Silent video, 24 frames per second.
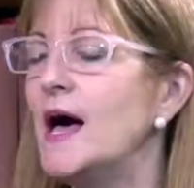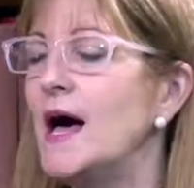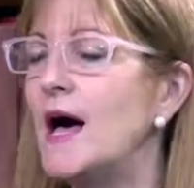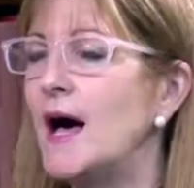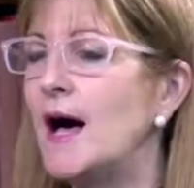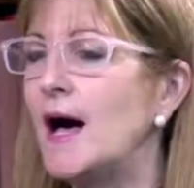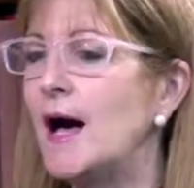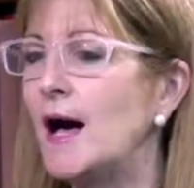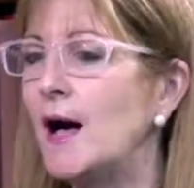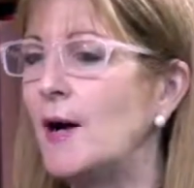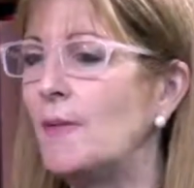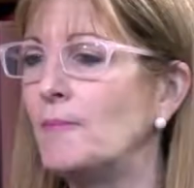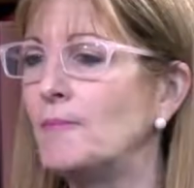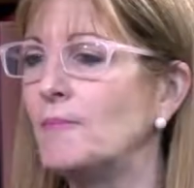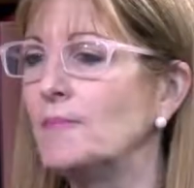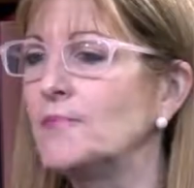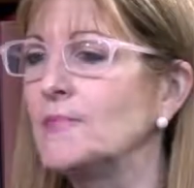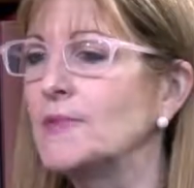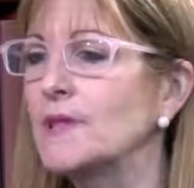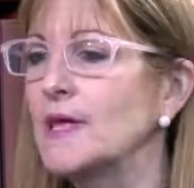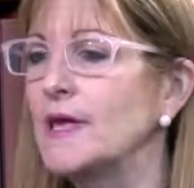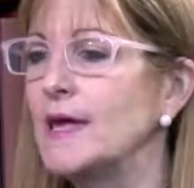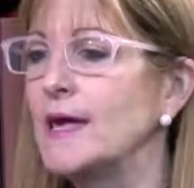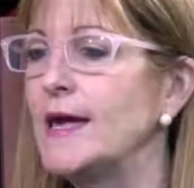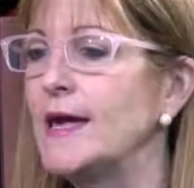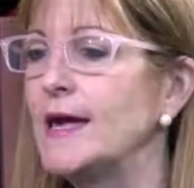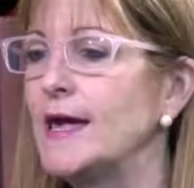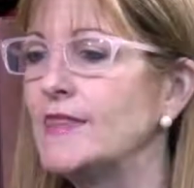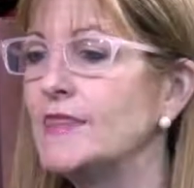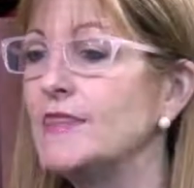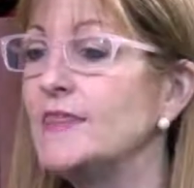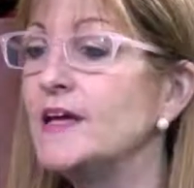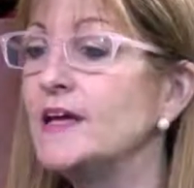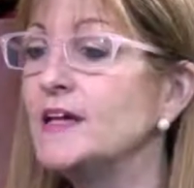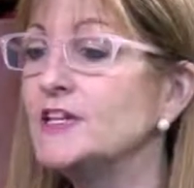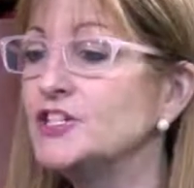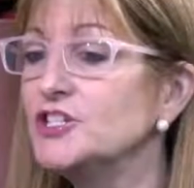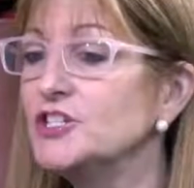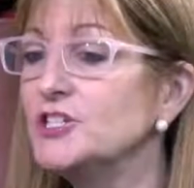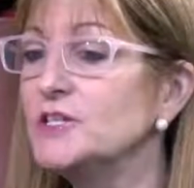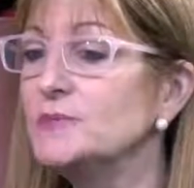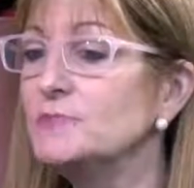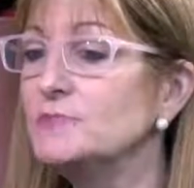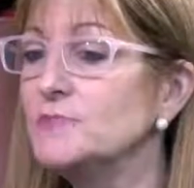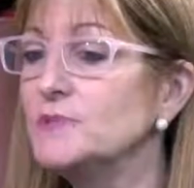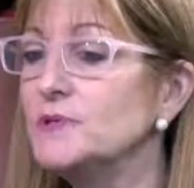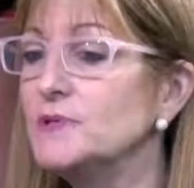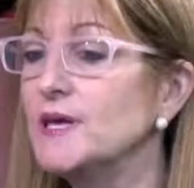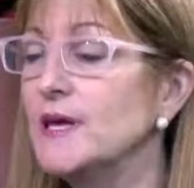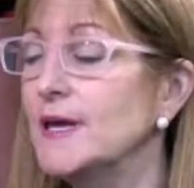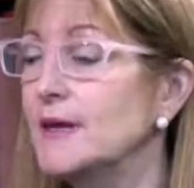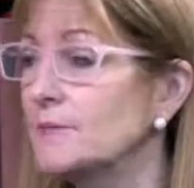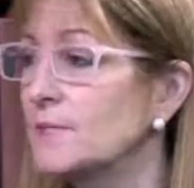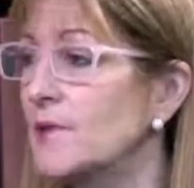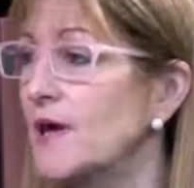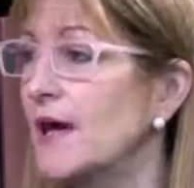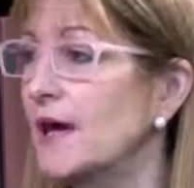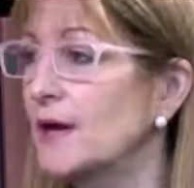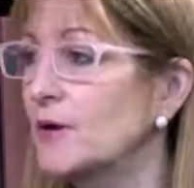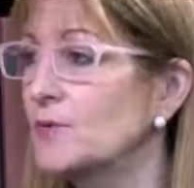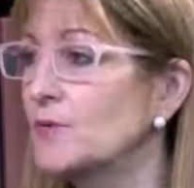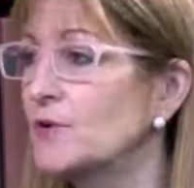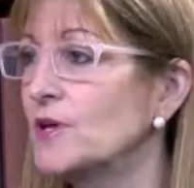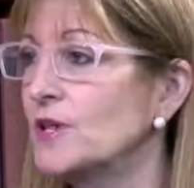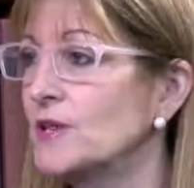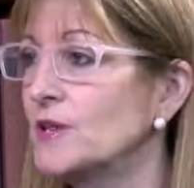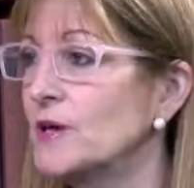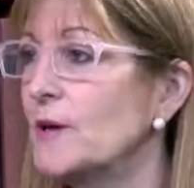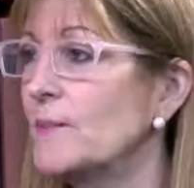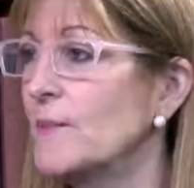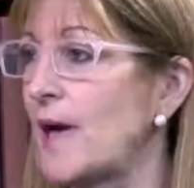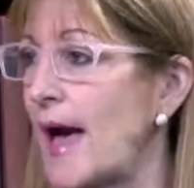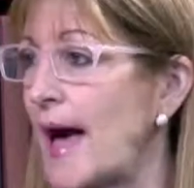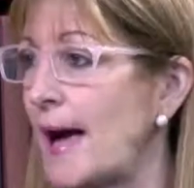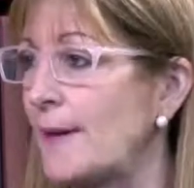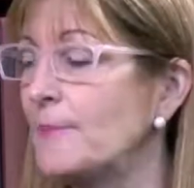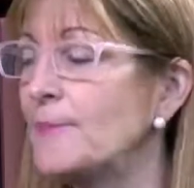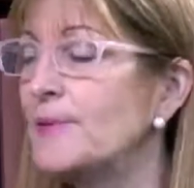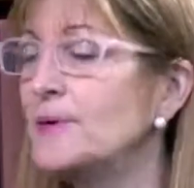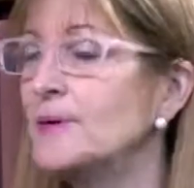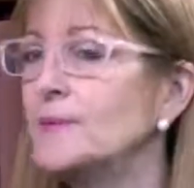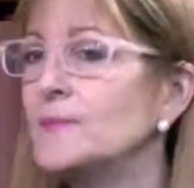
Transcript: And then she came back with a map,